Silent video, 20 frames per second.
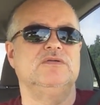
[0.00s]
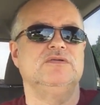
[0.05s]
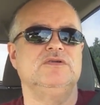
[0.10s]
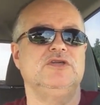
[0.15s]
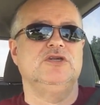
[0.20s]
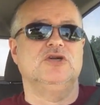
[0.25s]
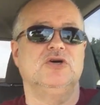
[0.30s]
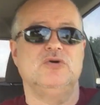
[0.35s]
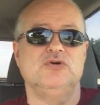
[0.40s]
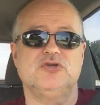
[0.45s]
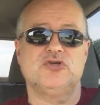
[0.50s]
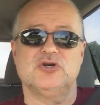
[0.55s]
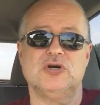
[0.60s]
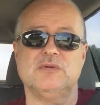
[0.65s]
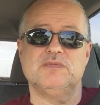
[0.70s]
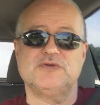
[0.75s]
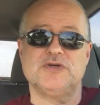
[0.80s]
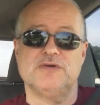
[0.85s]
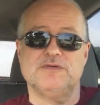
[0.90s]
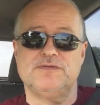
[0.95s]
In
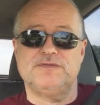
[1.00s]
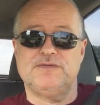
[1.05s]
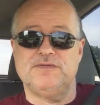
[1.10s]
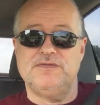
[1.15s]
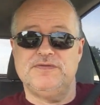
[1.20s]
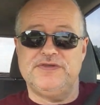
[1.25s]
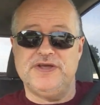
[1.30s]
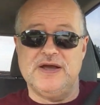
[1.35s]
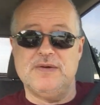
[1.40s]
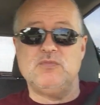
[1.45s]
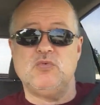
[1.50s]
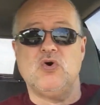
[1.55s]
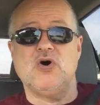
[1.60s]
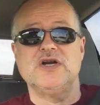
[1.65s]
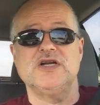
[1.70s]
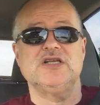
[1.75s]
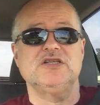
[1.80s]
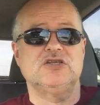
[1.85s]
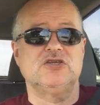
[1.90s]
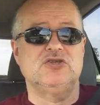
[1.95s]
terms of them
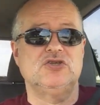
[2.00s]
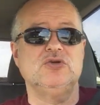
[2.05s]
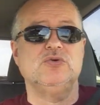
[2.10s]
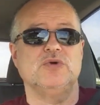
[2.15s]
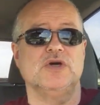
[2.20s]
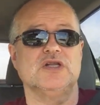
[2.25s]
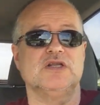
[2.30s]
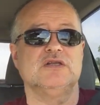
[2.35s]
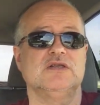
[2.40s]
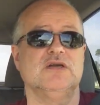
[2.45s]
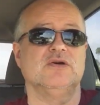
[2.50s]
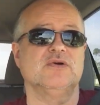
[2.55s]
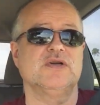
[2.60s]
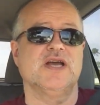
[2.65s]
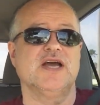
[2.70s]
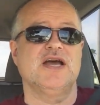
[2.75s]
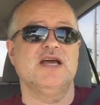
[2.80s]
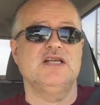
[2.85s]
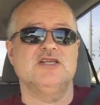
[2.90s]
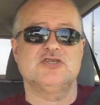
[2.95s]
wanting to do it,
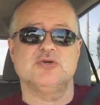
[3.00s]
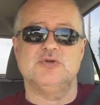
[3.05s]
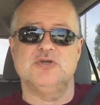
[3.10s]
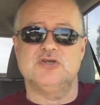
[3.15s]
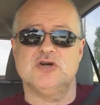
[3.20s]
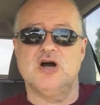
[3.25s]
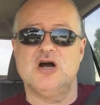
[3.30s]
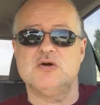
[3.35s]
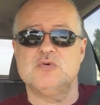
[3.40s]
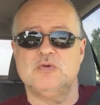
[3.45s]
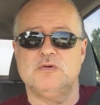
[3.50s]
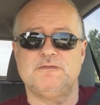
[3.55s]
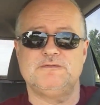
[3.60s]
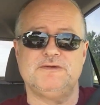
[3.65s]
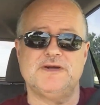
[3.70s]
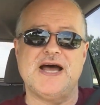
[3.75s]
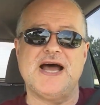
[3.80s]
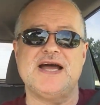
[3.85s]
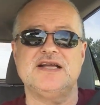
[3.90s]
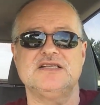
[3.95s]
okay, and so the dog will
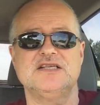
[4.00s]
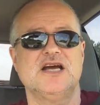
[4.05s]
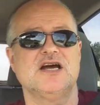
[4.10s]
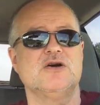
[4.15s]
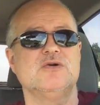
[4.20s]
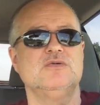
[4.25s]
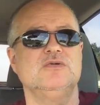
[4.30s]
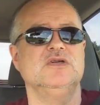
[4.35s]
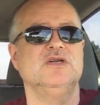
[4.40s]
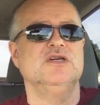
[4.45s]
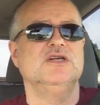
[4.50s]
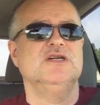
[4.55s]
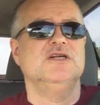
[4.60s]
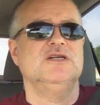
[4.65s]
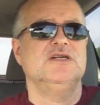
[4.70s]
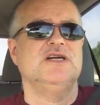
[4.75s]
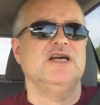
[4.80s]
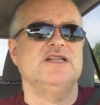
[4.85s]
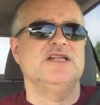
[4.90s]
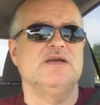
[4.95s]
flatten out
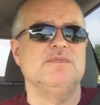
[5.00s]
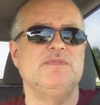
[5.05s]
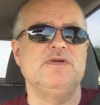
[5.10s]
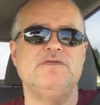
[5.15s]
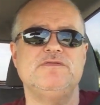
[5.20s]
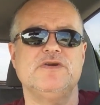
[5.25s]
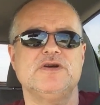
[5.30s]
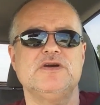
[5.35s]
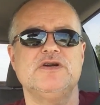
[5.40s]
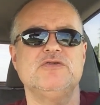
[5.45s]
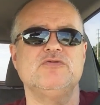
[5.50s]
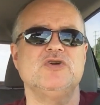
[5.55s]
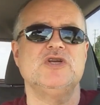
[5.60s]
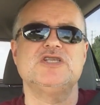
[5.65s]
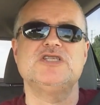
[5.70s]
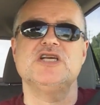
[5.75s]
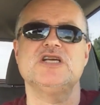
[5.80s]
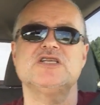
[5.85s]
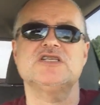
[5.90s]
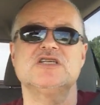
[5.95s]
and then be very
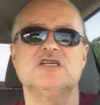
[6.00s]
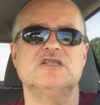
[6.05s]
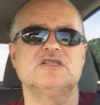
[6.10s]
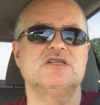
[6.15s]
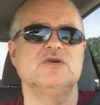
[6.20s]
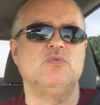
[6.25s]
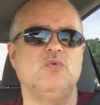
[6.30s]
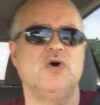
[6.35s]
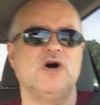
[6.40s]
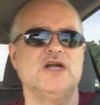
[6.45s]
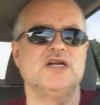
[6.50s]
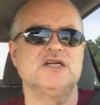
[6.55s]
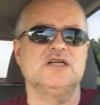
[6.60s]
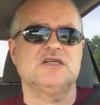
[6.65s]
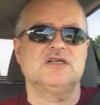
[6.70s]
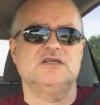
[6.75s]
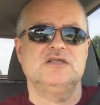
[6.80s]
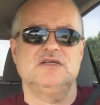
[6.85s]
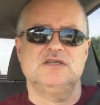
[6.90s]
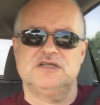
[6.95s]
resistant to want to
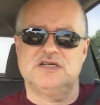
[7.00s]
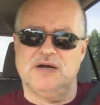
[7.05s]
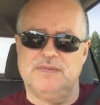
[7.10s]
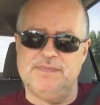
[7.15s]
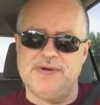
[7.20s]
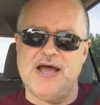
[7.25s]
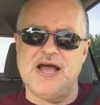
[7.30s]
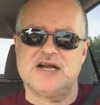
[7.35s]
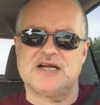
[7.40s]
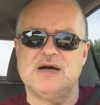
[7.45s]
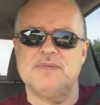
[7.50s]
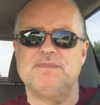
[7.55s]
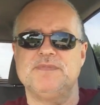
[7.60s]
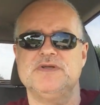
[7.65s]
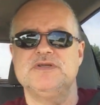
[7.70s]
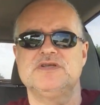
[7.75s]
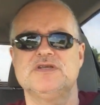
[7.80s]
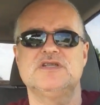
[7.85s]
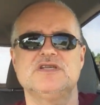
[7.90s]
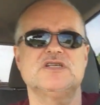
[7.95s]
come back up
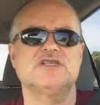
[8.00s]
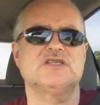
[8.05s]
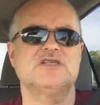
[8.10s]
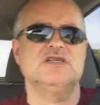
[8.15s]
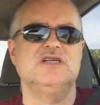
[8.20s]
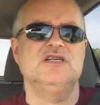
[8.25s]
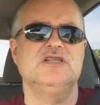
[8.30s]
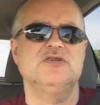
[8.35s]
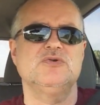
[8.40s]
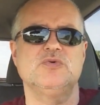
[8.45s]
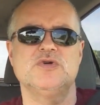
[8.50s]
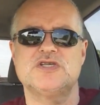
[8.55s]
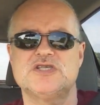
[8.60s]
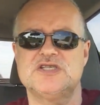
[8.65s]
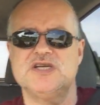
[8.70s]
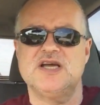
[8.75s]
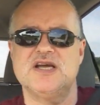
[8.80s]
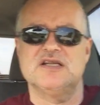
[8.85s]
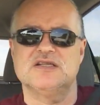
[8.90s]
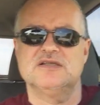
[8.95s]
into a
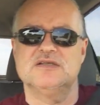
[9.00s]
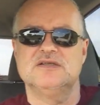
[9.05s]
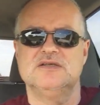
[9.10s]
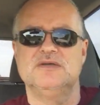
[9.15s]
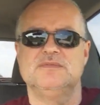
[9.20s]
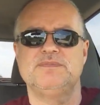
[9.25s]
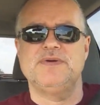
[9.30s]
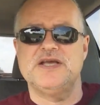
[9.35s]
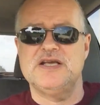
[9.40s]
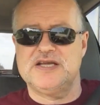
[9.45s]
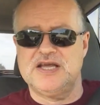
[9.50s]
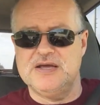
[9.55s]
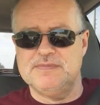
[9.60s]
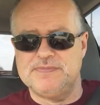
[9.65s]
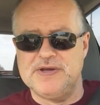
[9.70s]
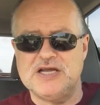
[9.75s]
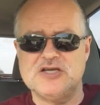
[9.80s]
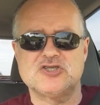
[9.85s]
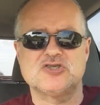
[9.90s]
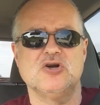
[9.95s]
sit. Again,
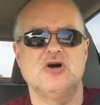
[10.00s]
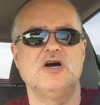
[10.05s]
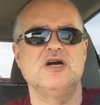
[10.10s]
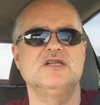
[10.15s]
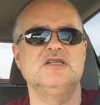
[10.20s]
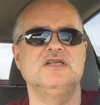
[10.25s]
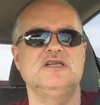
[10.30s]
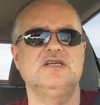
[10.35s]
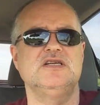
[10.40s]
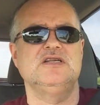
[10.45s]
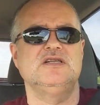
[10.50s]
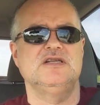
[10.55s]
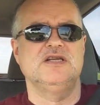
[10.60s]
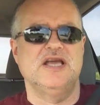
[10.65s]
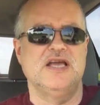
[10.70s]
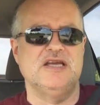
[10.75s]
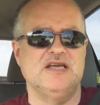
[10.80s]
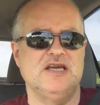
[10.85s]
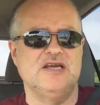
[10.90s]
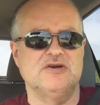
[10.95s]
based on
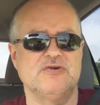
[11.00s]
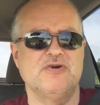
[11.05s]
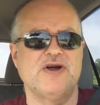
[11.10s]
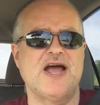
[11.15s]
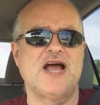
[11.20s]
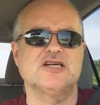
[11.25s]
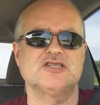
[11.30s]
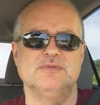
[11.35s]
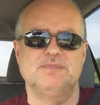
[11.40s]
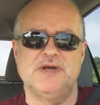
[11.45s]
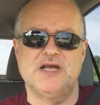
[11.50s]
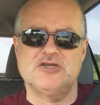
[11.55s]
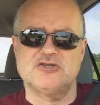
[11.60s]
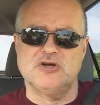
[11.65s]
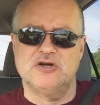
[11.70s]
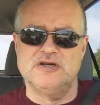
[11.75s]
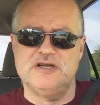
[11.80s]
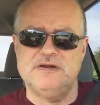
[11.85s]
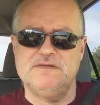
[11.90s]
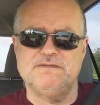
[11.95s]
a interaction, based
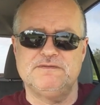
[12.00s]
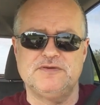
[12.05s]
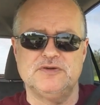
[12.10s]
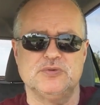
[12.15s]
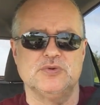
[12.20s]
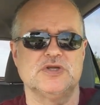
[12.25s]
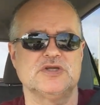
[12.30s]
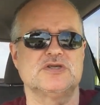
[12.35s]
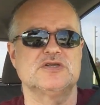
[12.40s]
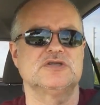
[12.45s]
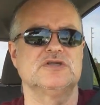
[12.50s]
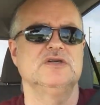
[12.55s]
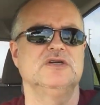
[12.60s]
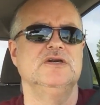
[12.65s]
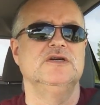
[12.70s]
on influence.